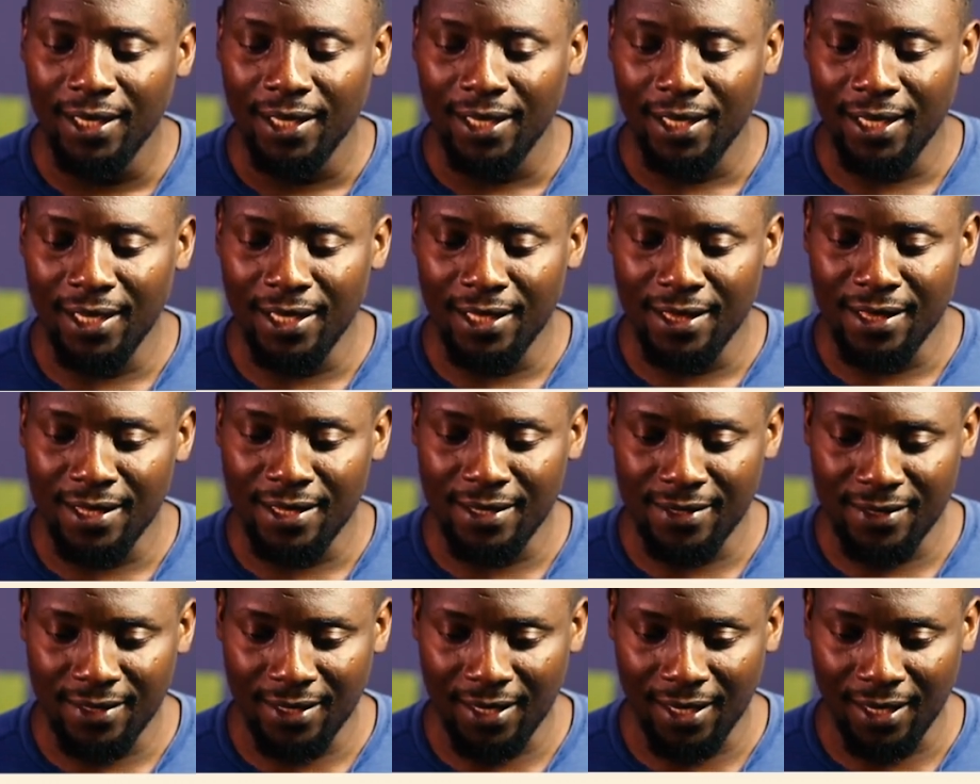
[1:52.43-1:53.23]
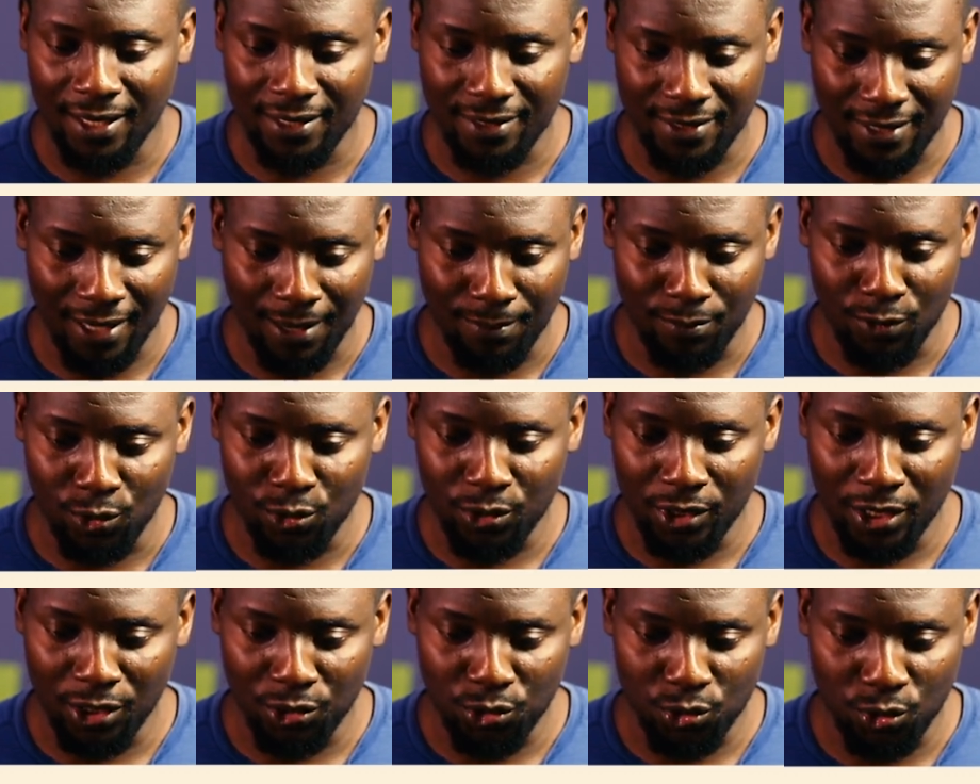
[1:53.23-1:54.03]
In this case, I'm
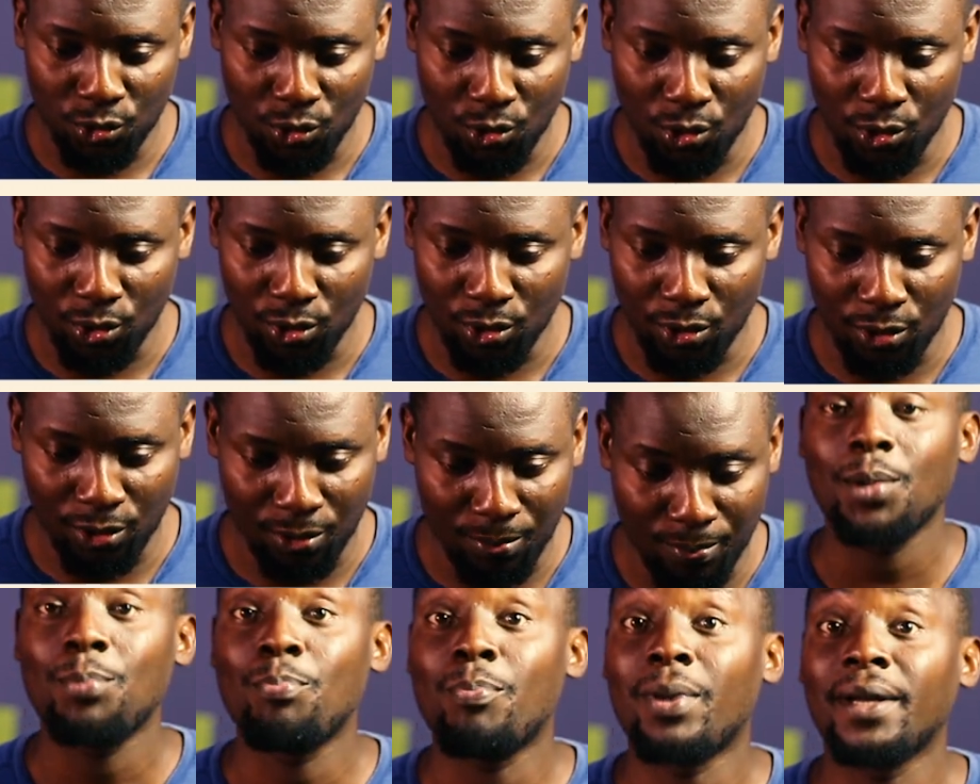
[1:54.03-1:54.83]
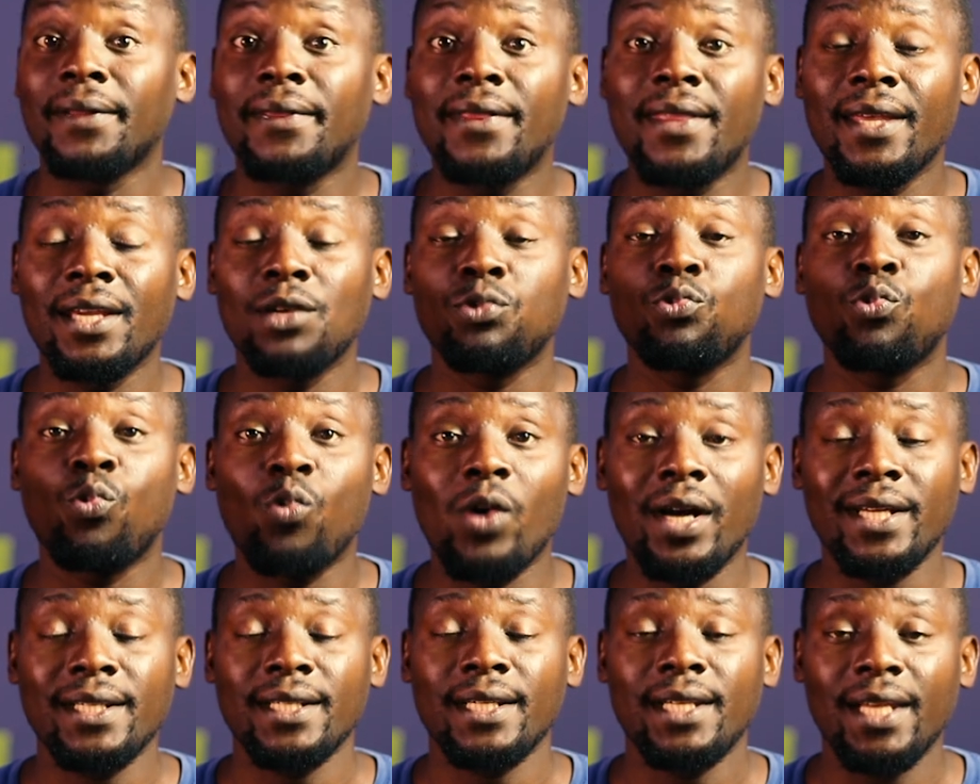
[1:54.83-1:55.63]
looking to go long, but then
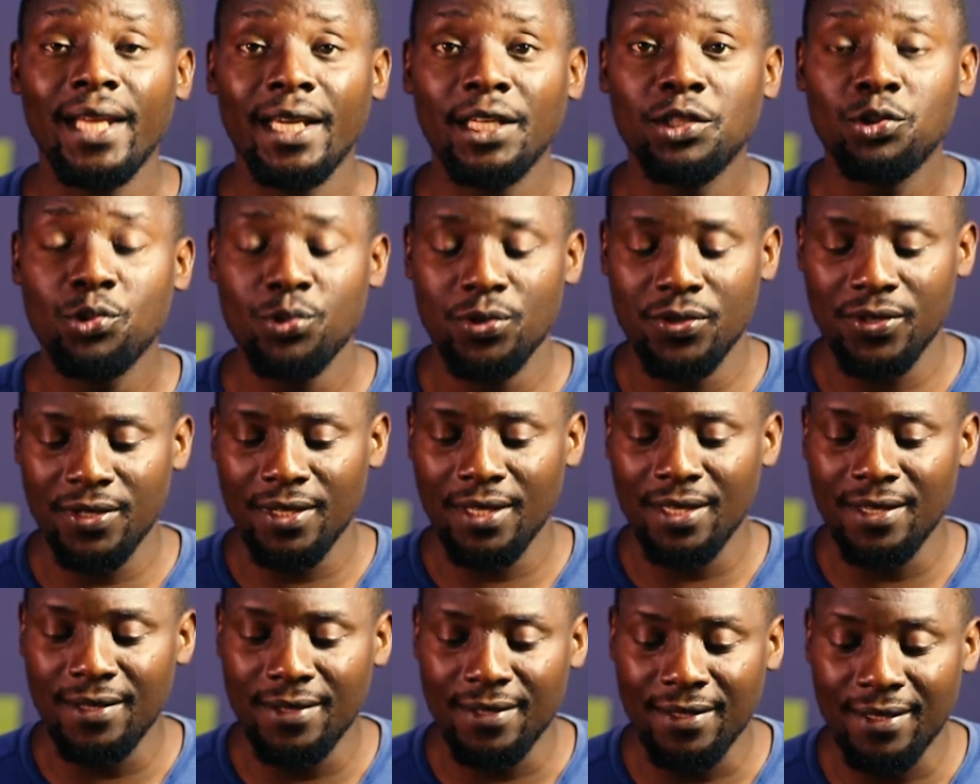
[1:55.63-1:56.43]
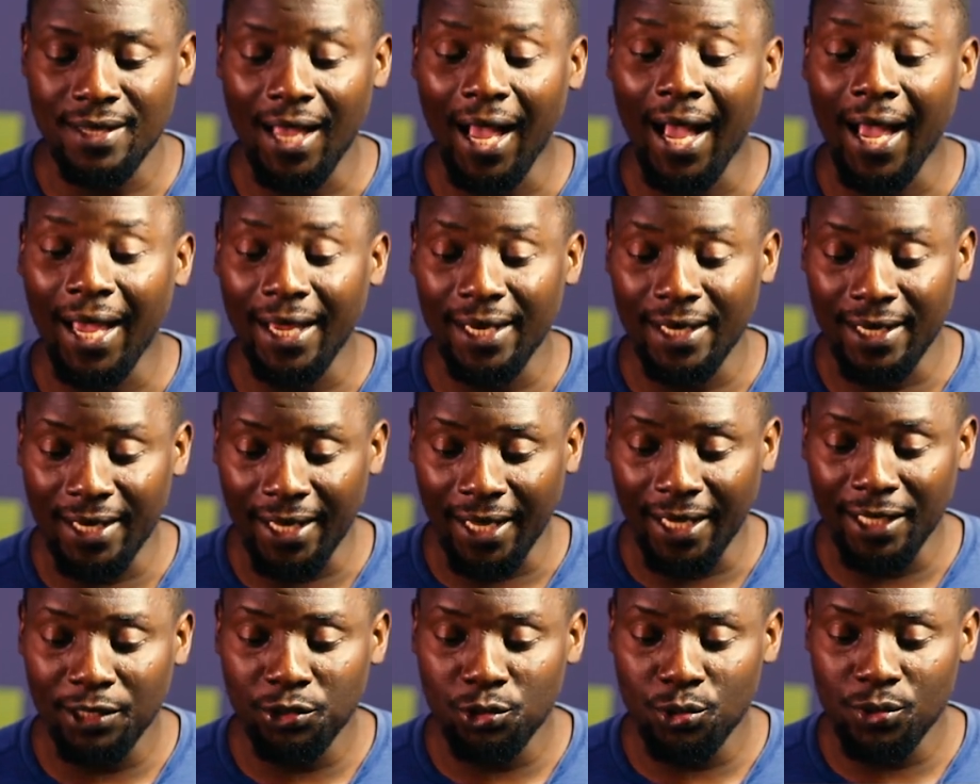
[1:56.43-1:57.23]
what I like to see is I
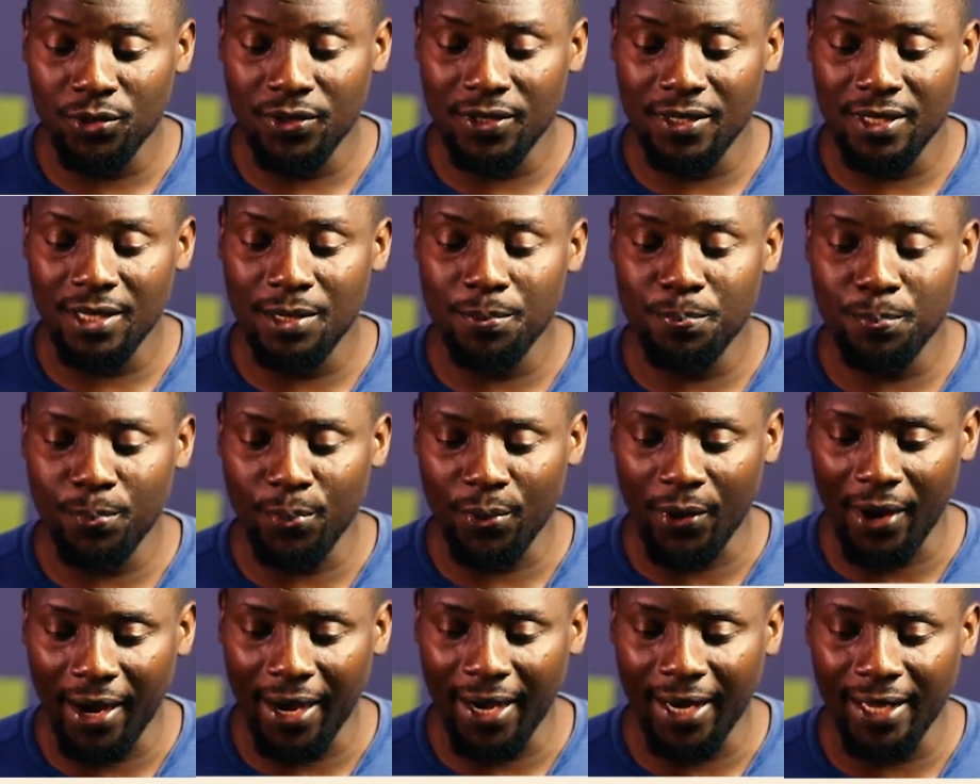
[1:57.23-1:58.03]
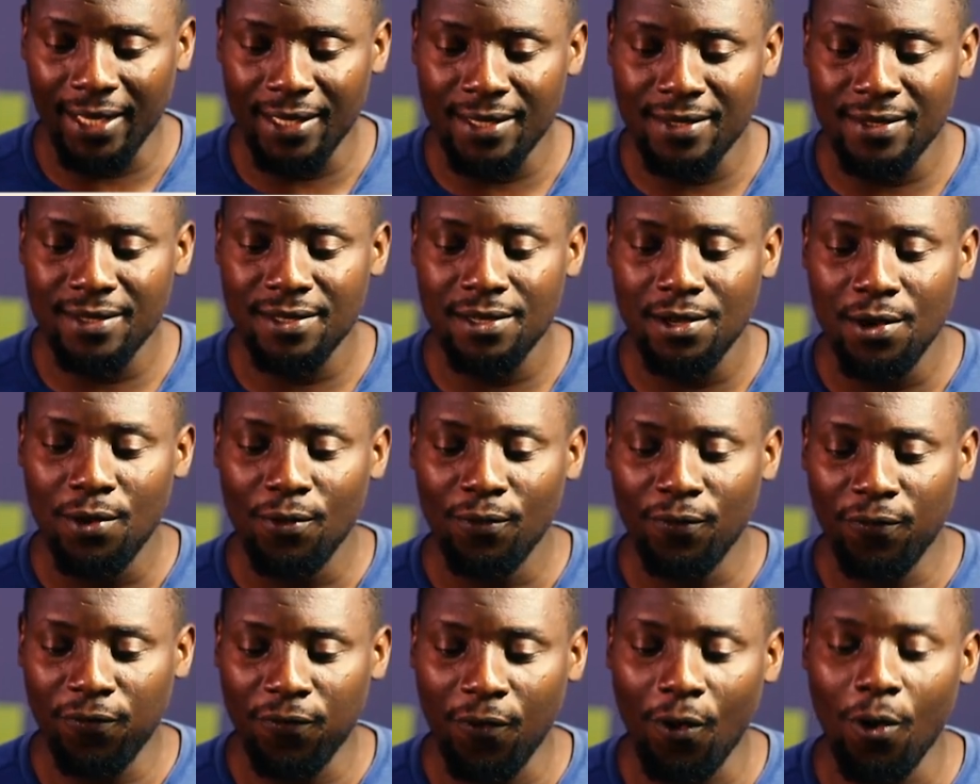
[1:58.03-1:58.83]
like to see price
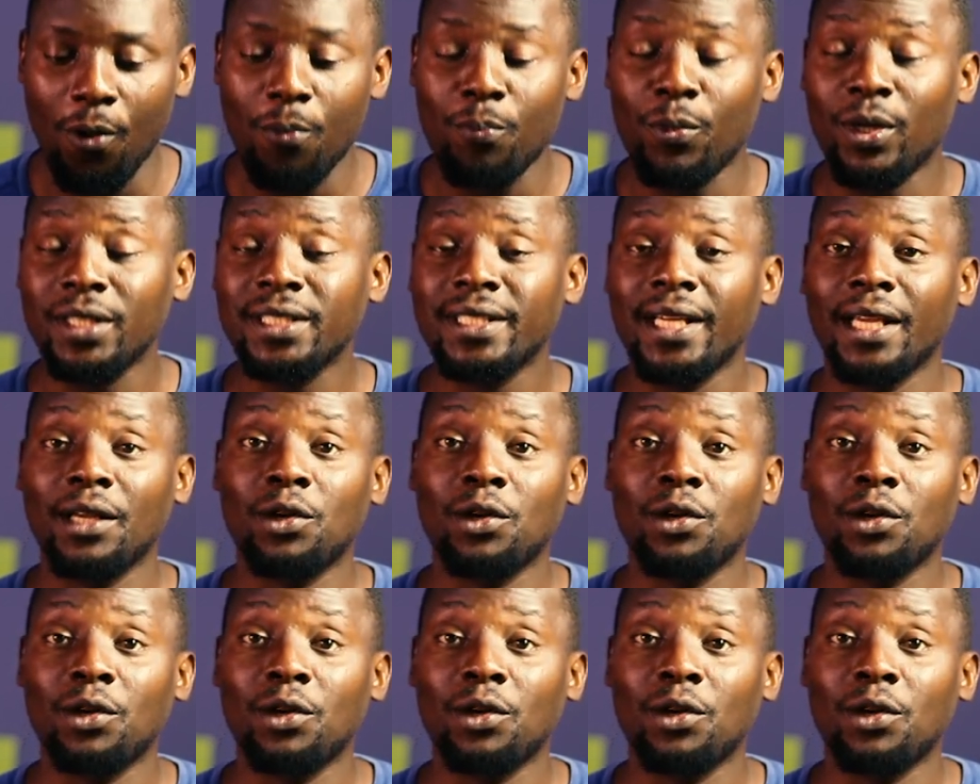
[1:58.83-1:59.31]
form what